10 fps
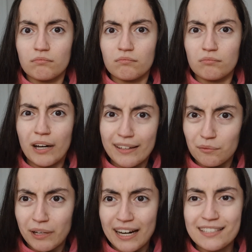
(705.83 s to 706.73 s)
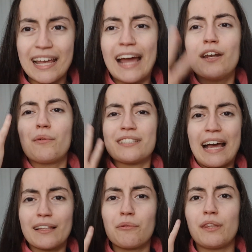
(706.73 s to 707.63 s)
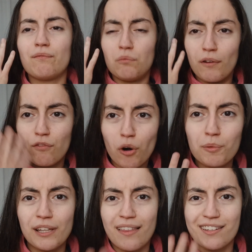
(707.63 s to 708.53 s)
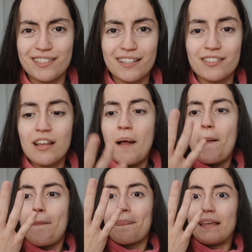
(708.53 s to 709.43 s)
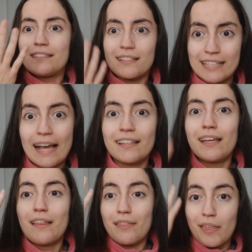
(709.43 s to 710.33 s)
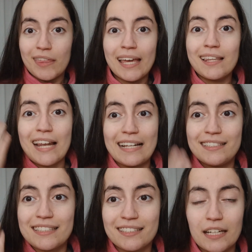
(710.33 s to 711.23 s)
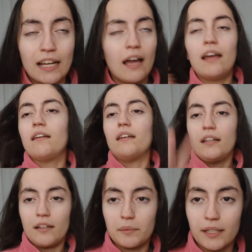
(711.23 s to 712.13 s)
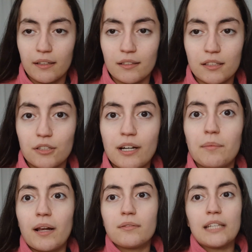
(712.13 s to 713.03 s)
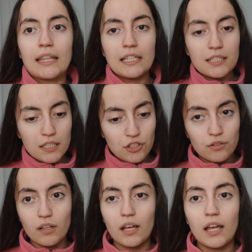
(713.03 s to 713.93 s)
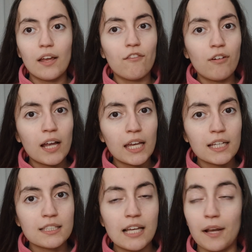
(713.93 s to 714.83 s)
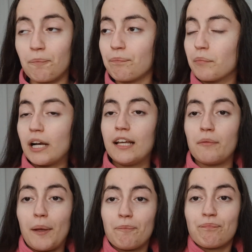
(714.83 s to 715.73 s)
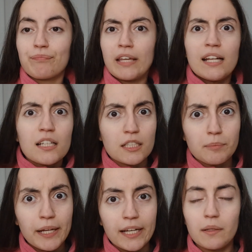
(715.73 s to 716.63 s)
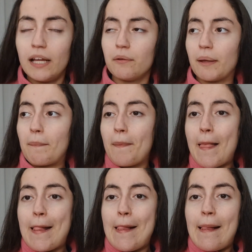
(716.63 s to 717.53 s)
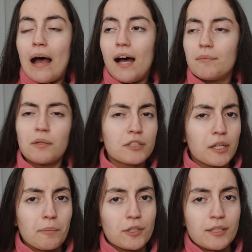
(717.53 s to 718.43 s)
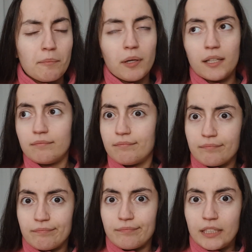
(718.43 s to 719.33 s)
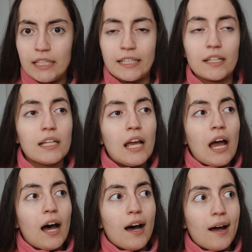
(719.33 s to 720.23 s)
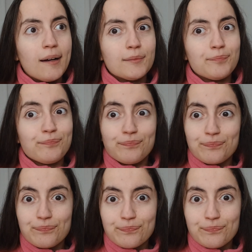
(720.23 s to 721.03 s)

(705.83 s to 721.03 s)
What did I say? I know exactly what formula this is. It's exactly the thing that I didn't study. I ended up getting a good grade, but I was like, this is fucking insane. But anyway, he didn't explain it. Anyway, he was a good person, but an idiot. I